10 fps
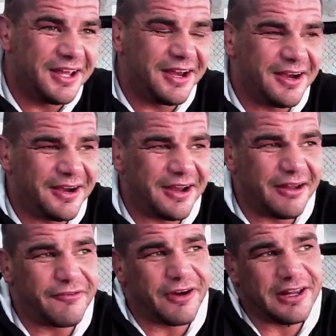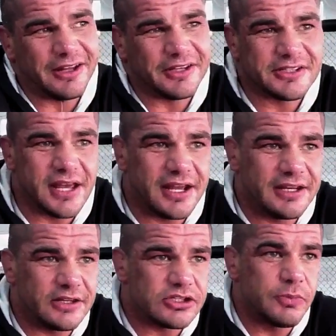And I finally
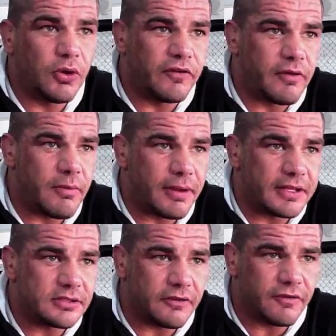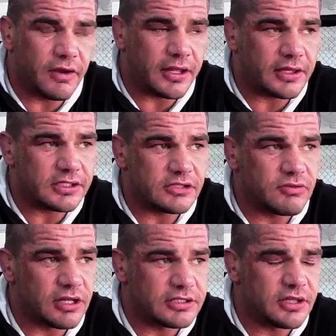understand the sport of MMA, so I feel like this is
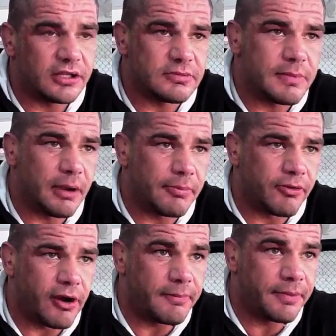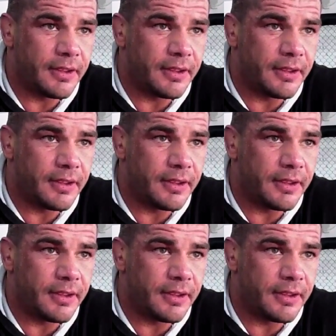really starting to be my prime.